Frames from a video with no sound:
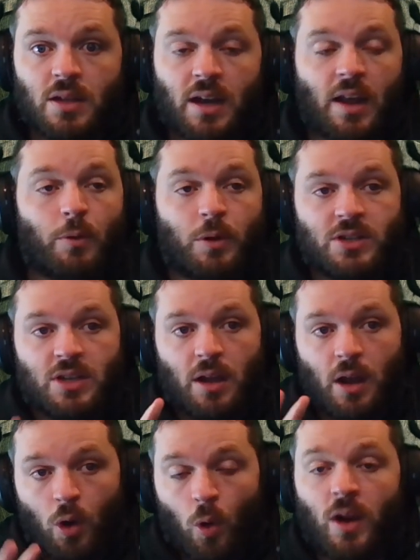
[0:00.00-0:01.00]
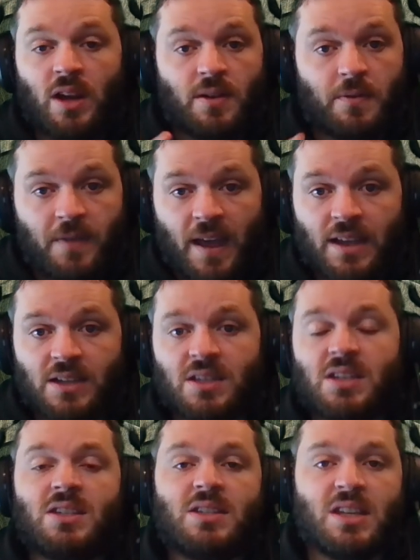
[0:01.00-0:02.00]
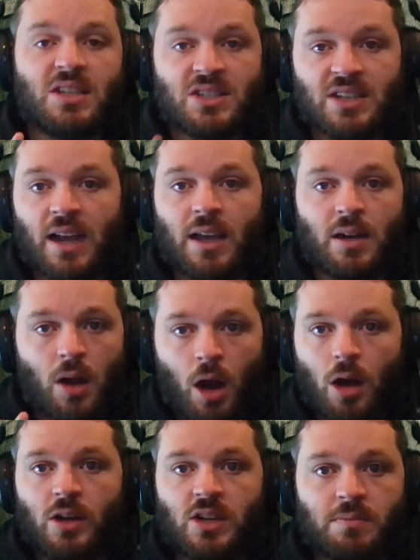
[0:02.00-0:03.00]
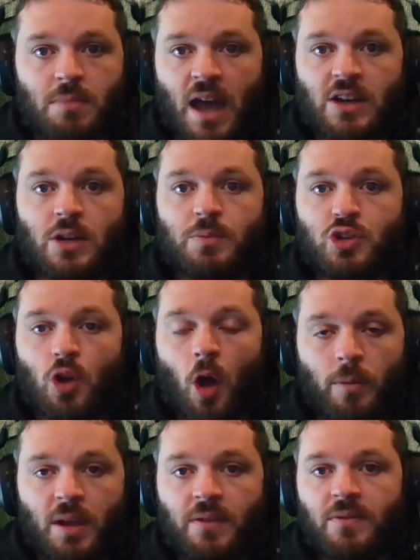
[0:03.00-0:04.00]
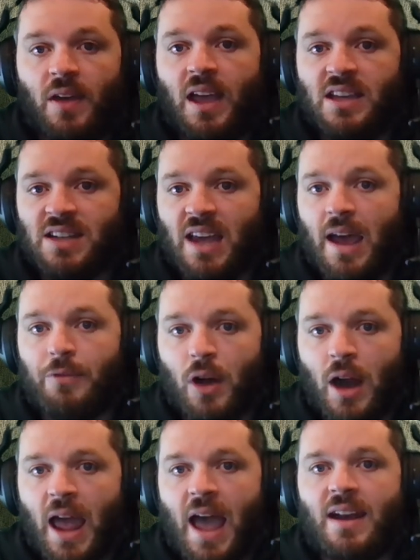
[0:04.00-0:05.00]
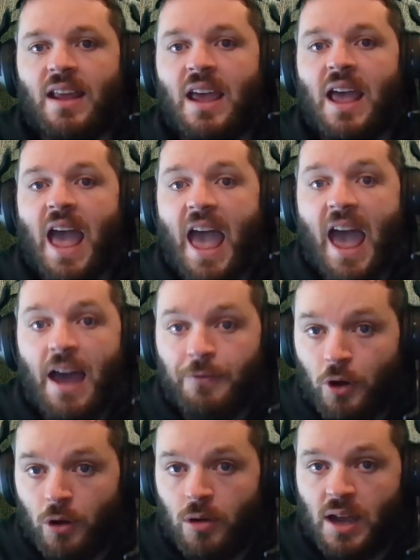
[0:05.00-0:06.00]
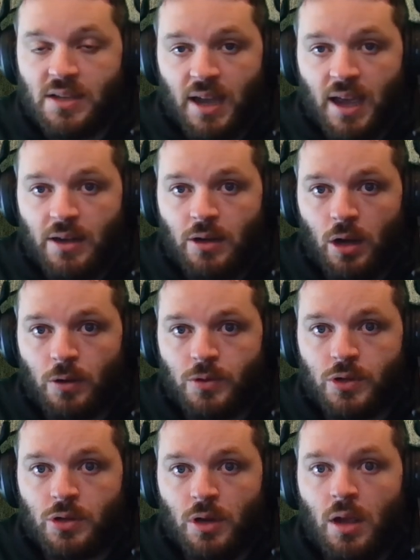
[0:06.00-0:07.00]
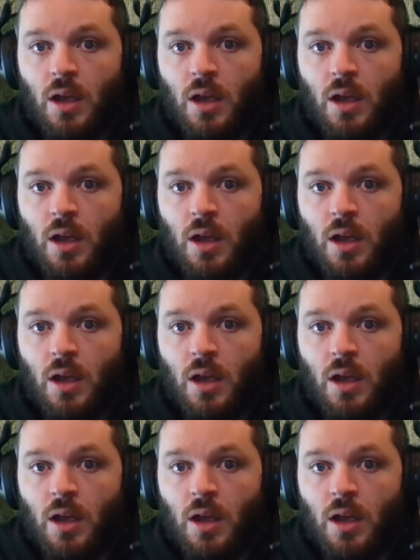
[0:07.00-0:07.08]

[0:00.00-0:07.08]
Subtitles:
In other words, according to Vegas, this is the second hardest matchup Sean McVay has ever had, ever, as a head coach.